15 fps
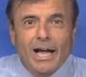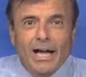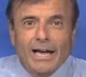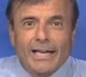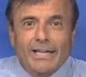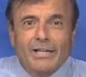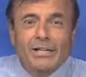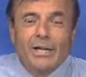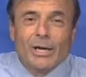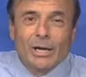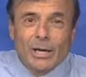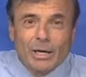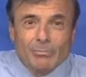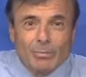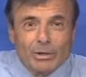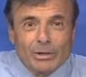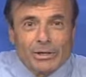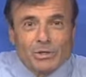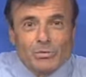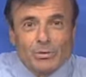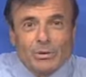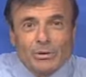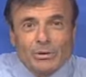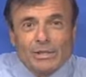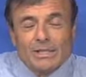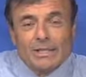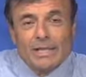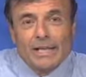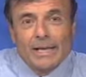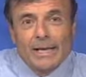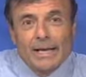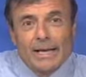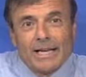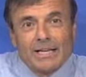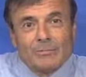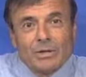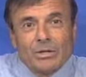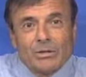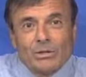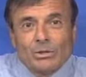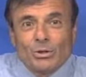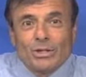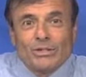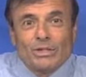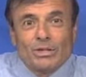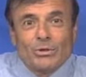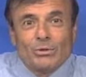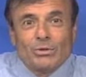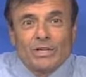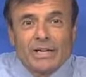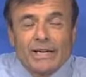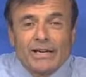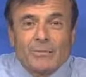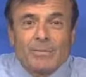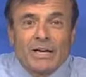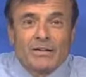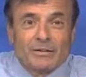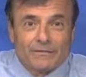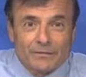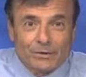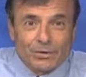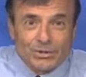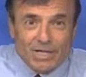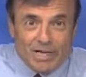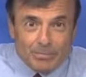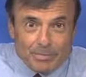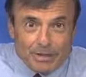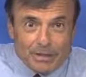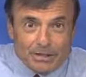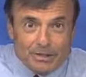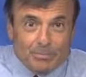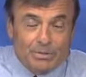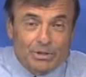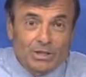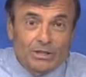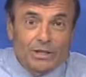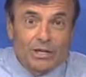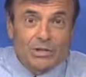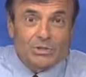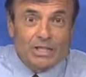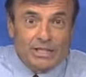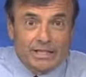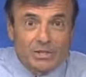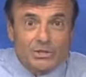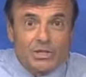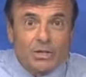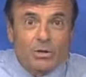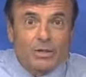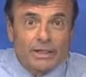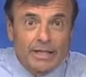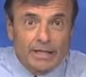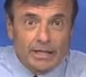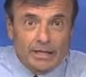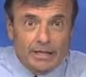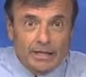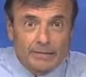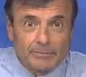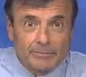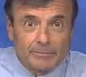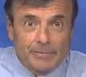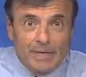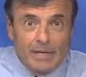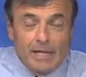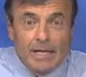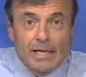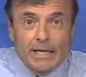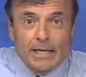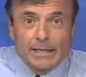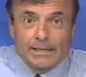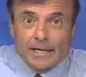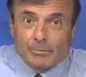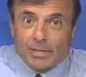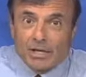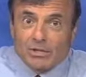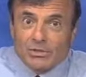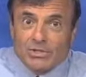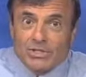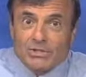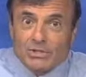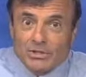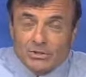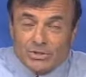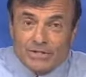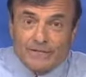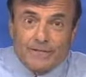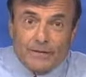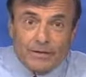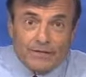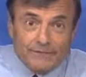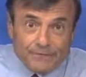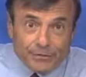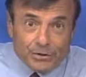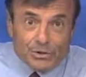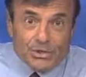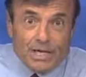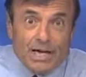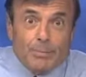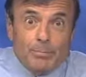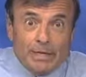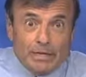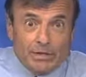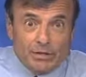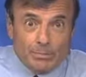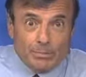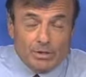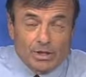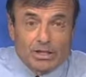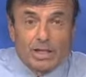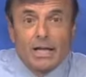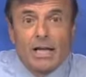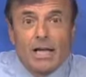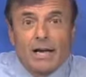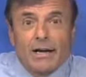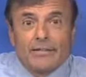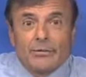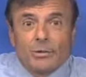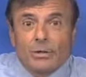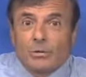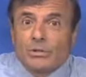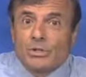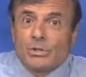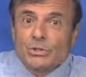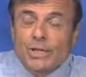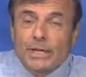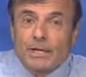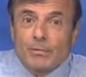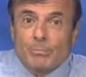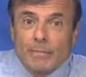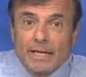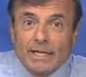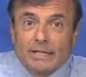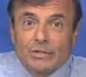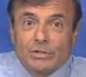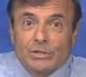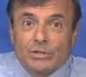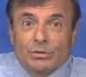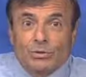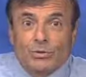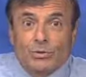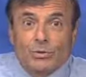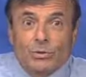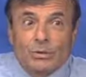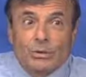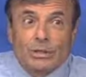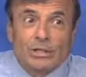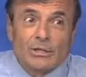Hi, I'm Marty Triola, and I'm here to talk to you today about the first topic in the book, statistical thinking. Now, because this is the very first topic in the book, I thought I would just take a minute to